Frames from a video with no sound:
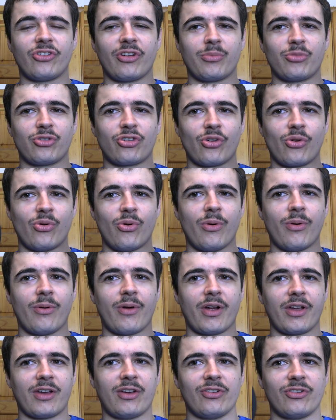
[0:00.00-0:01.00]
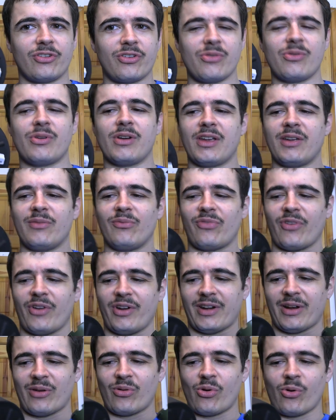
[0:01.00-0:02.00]
I'm sure I could Google it and
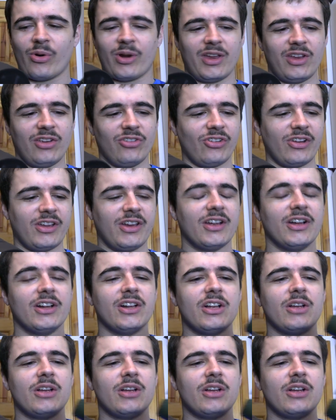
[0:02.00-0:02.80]
find out quite easily,